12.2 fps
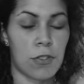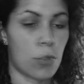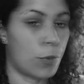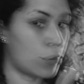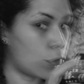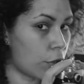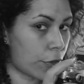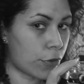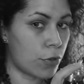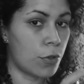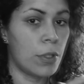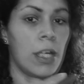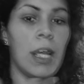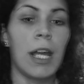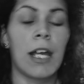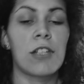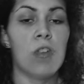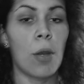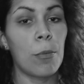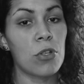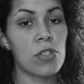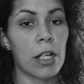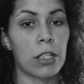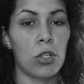So when you look through, it's
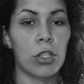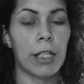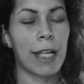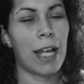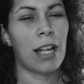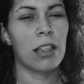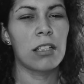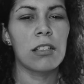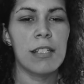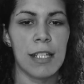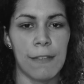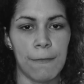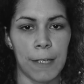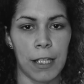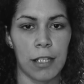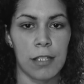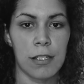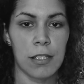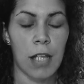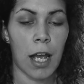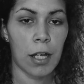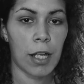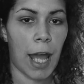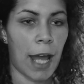almost like you're looking at a little TV. It's
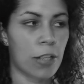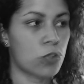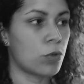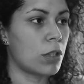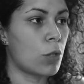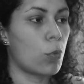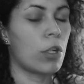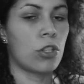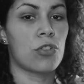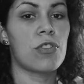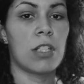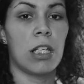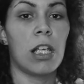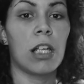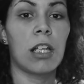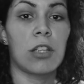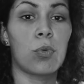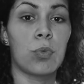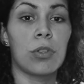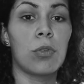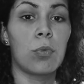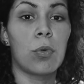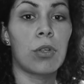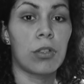not actually what you're seeing in the real
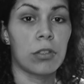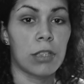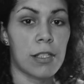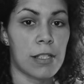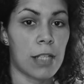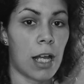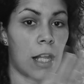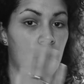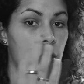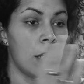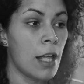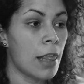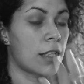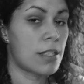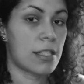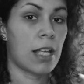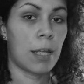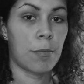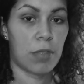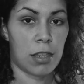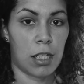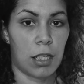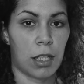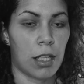world. It's not the same
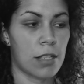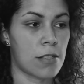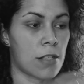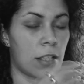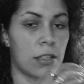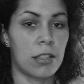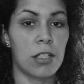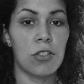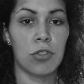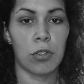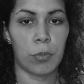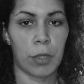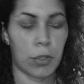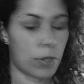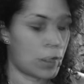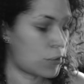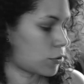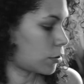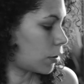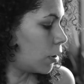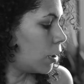thing. It's a digital recreation.